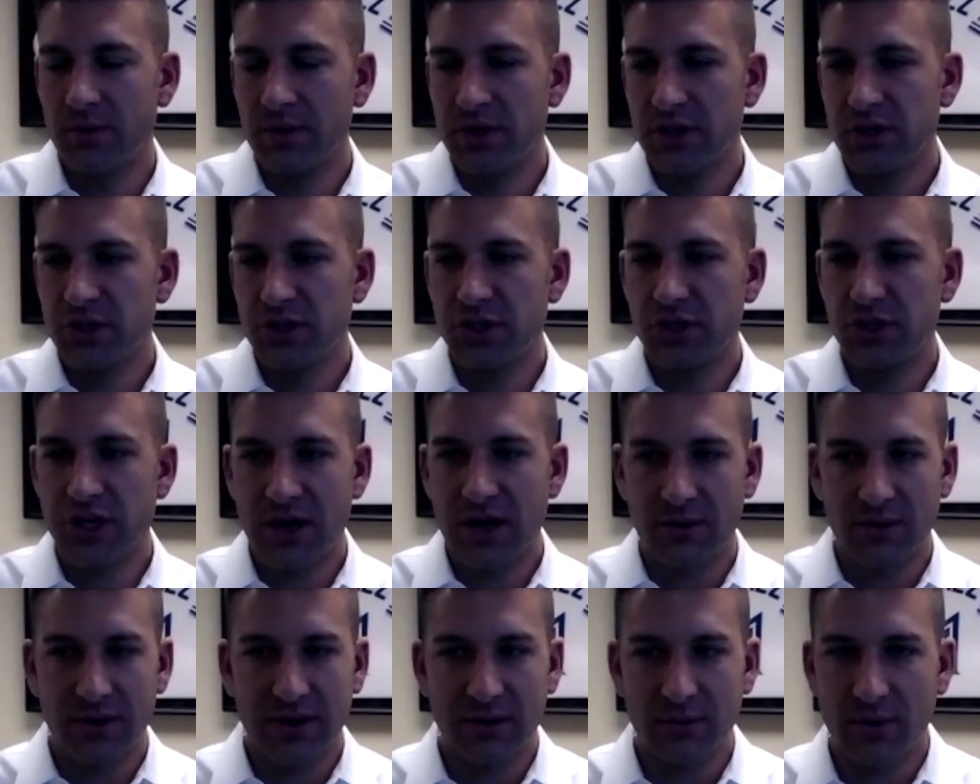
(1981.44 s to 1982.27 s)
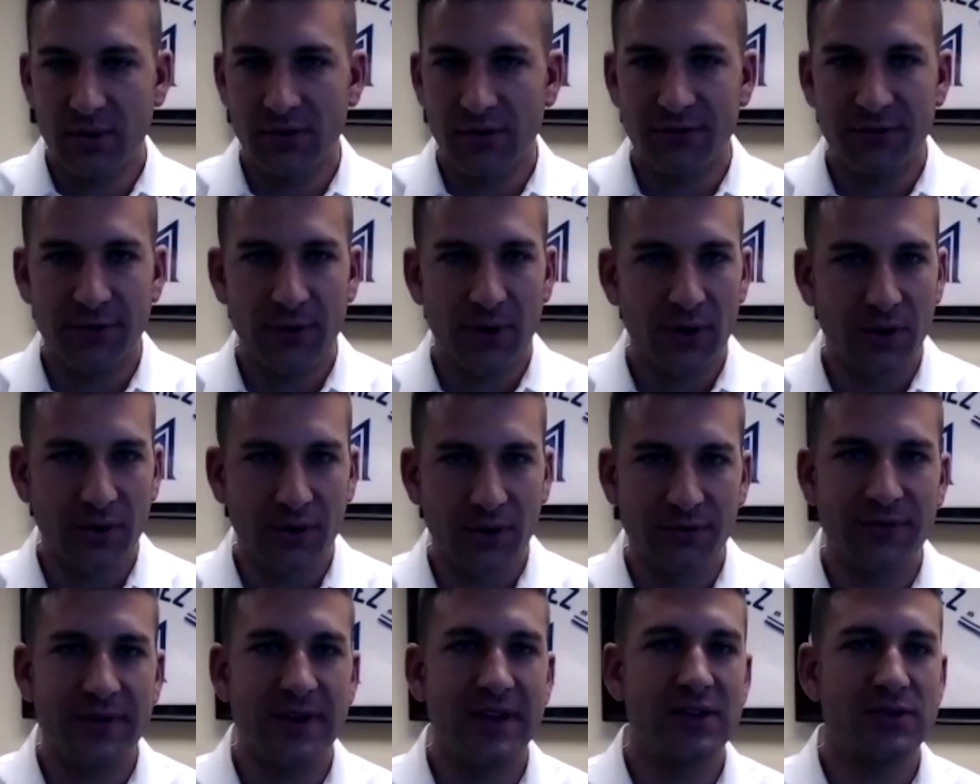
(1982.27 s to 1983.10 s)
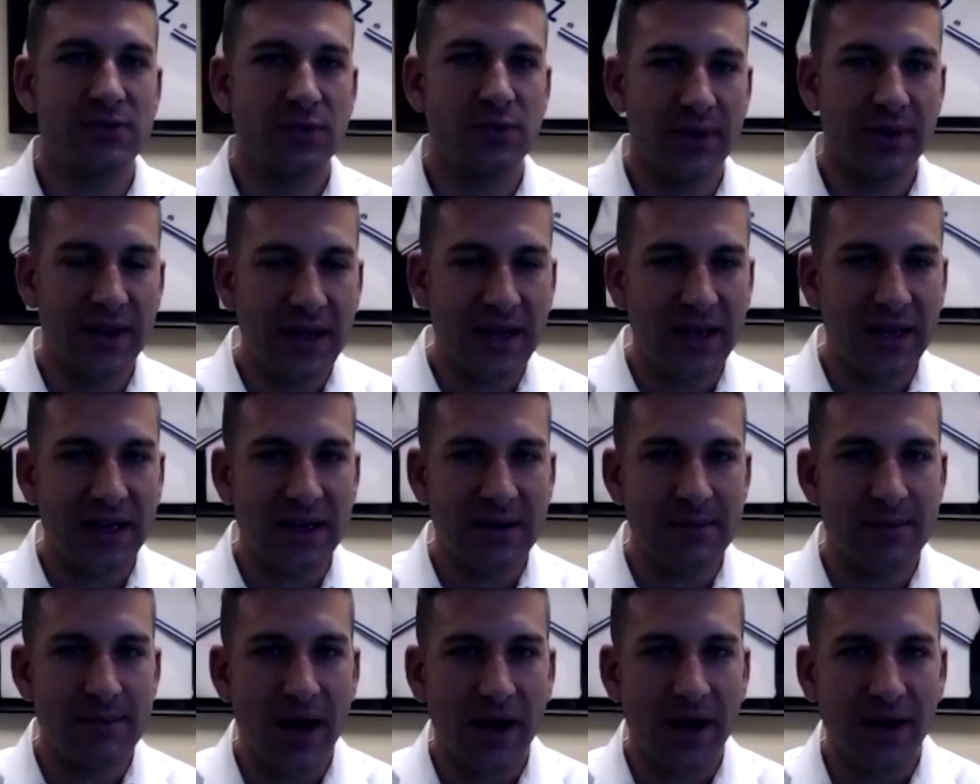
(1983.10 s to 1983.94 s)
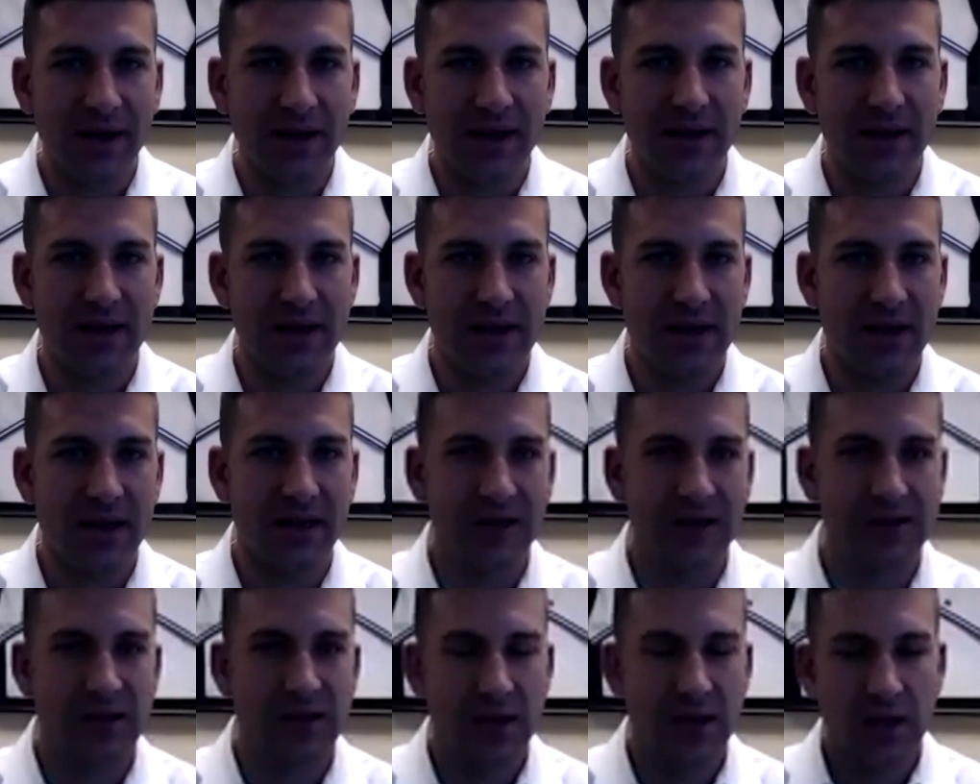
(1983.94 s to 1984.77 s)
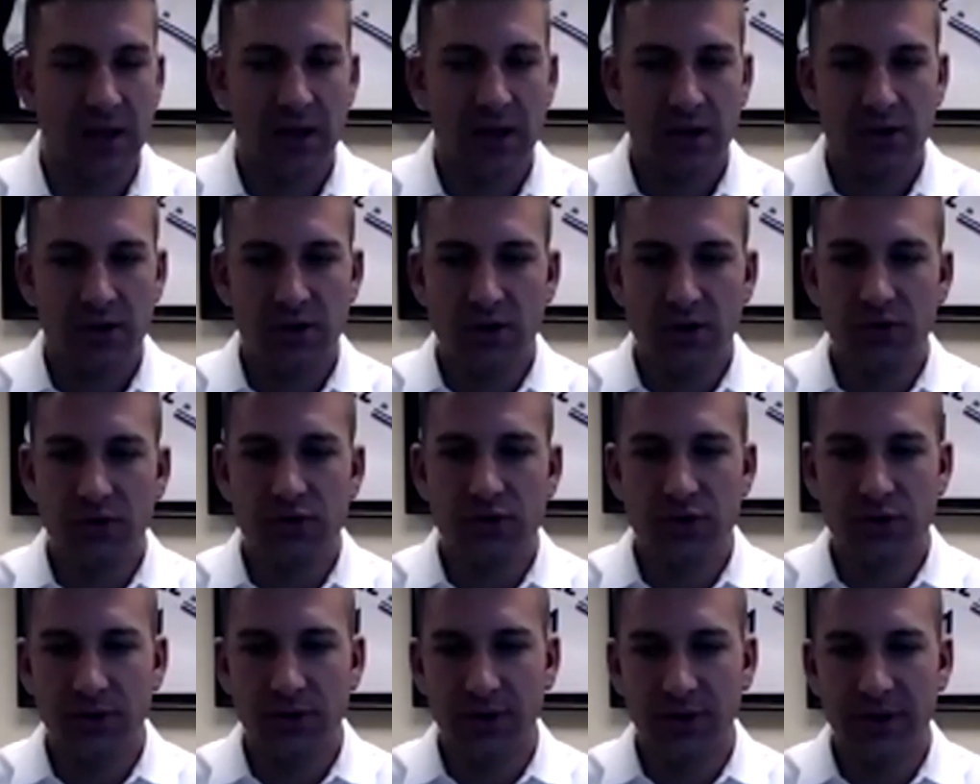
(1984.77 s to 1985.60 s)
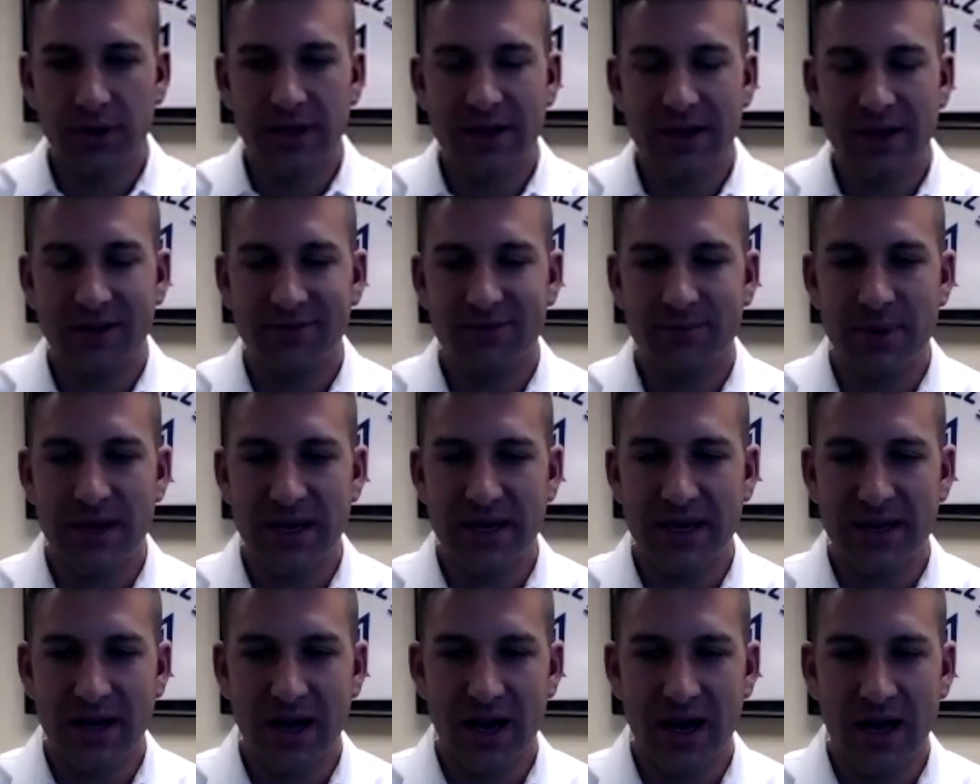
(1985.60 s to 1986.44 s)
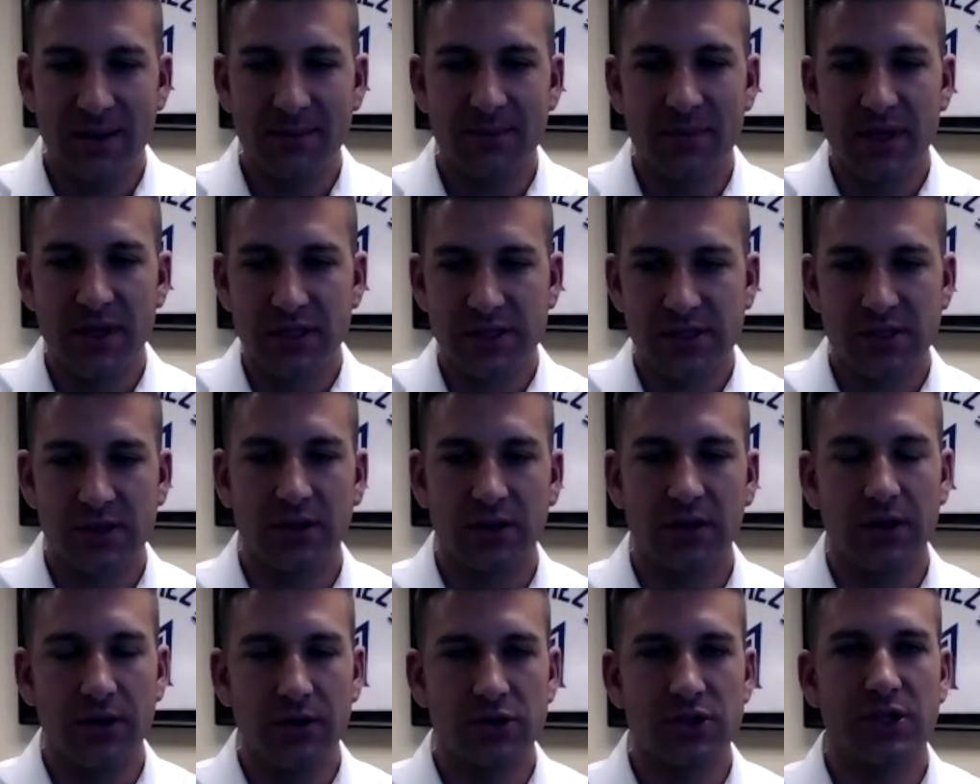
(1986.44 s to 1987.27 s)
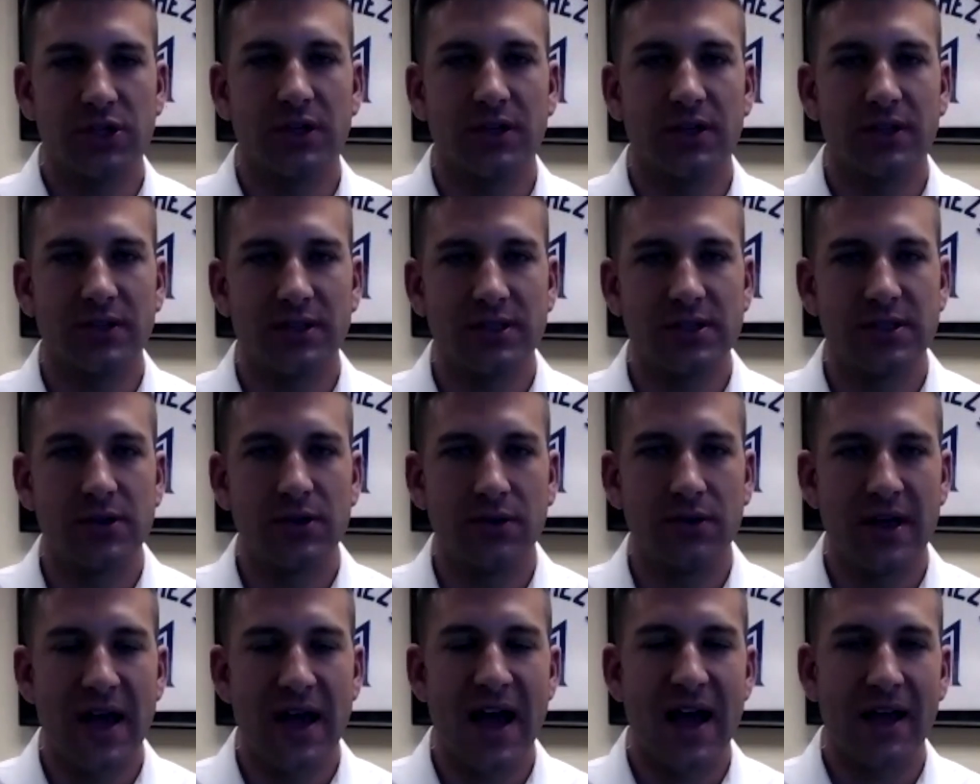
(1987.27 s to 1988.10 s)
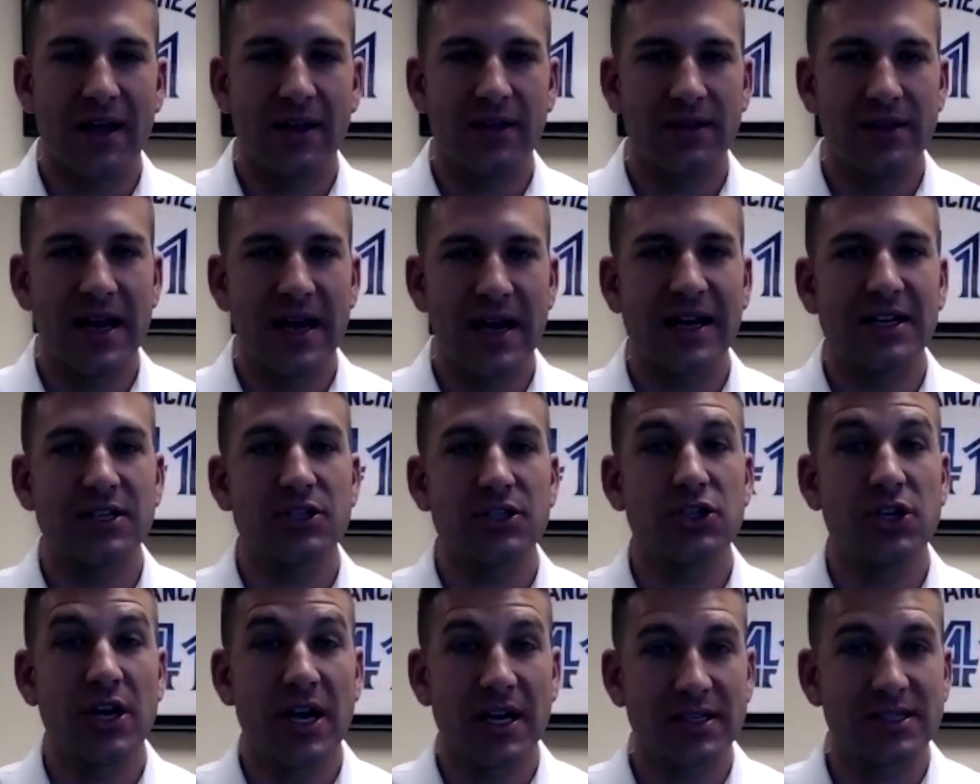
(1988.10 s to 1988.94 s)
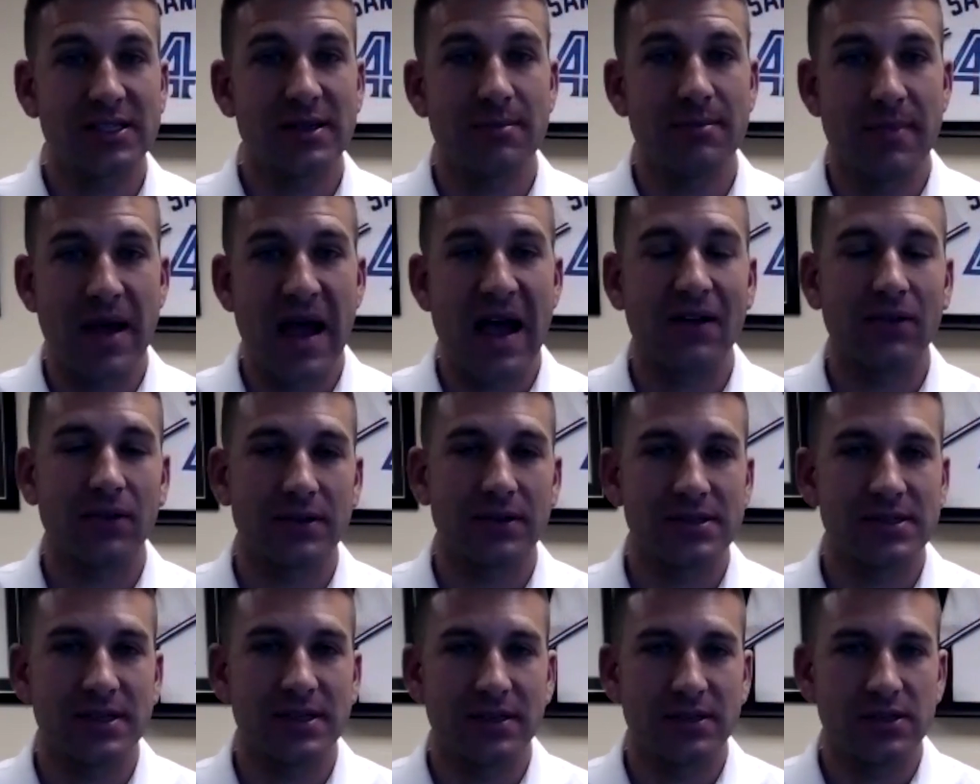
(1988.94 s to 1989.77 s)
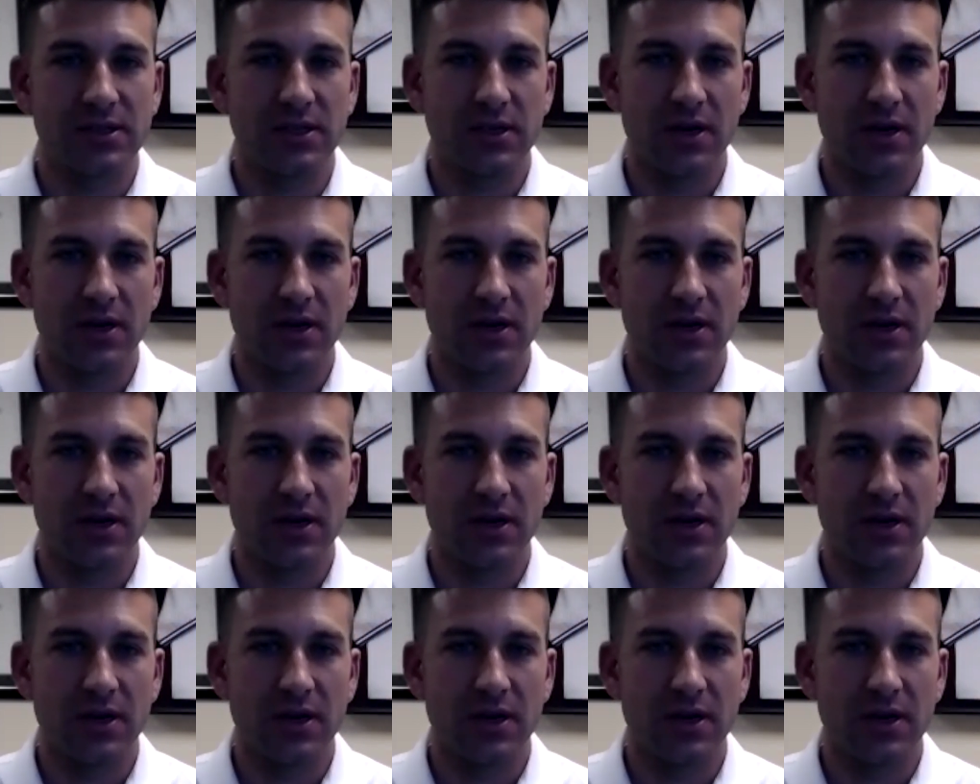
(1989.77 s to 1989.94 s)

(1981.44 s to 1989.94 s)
sharing referral fees with anybody. You truly have become the solution to that checks and balances,